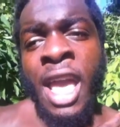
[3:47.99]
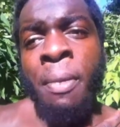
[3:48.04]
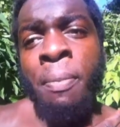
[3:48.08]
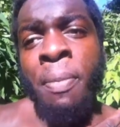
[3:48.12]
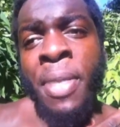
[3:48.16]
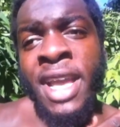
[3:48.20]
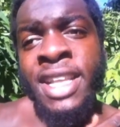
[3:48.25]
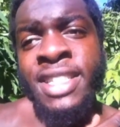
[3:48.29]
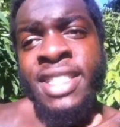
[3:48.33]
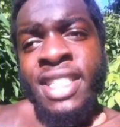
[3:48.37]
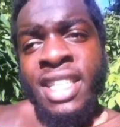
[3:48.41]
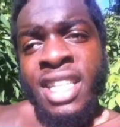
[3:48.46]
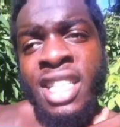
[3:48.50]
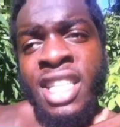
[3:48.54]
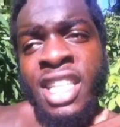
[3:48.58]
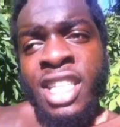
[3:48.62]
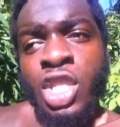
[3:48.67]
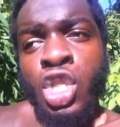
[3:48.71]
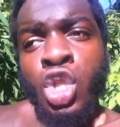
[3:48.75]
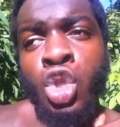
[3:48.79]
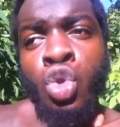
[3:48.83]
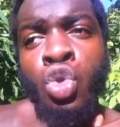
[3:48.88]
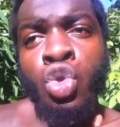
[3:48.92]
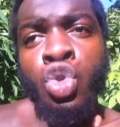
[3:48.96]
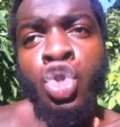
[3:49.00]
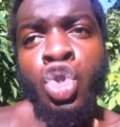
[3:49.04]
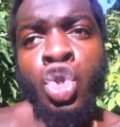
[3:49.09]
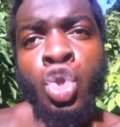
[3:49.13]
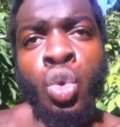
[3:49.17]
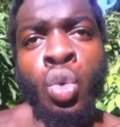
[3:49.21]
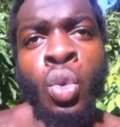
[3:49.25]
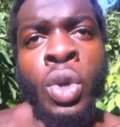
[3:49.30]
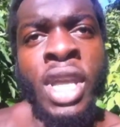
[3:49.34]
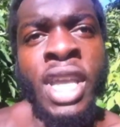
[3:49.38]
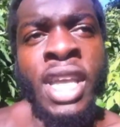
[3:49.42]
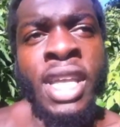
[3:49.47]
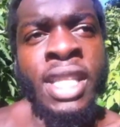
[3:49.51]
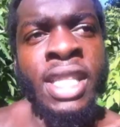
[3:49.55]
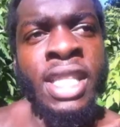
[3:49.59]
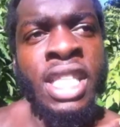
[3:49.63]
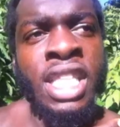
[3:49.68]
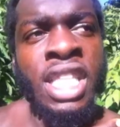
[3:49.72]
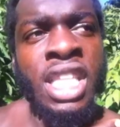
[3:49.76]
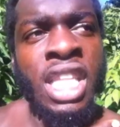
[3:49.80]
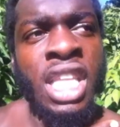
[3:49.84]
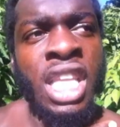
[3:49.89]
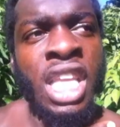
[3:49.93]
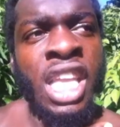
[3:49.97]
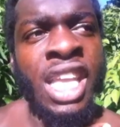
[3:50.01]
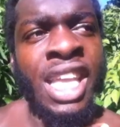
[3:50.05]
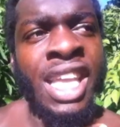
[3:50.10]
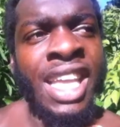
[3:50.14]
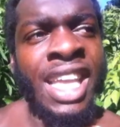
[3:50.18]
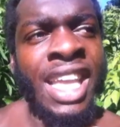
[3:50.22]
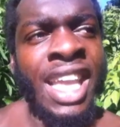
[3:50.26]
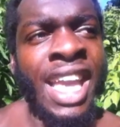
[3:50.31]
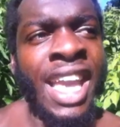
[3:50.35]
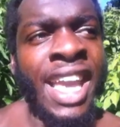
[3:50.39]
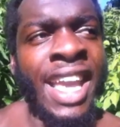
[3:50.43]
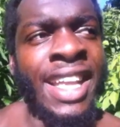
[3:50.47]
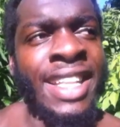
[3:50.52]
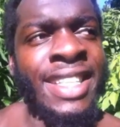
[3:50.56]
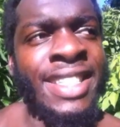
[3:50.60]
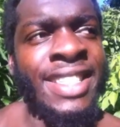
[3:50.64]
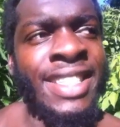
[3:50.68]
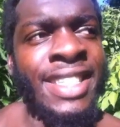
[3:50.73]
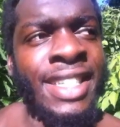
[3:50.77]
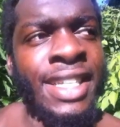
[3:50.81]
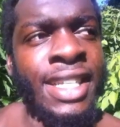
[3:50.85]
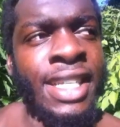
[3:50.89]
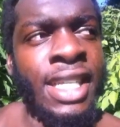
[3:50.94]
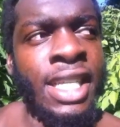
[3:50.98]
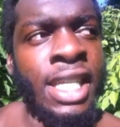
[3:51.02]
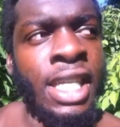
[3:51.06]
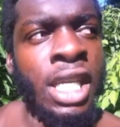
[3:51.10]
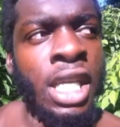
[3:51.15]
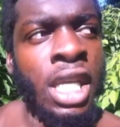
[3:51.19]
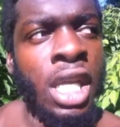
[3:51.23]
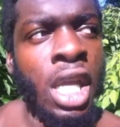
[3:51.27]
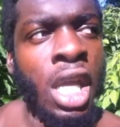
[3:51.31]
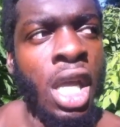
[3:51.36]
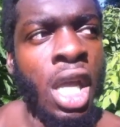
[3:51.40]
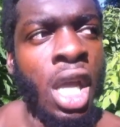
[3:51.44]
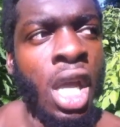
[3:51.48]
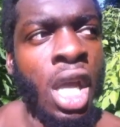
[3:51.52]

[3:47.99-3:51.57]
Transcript: It basically tunes you in into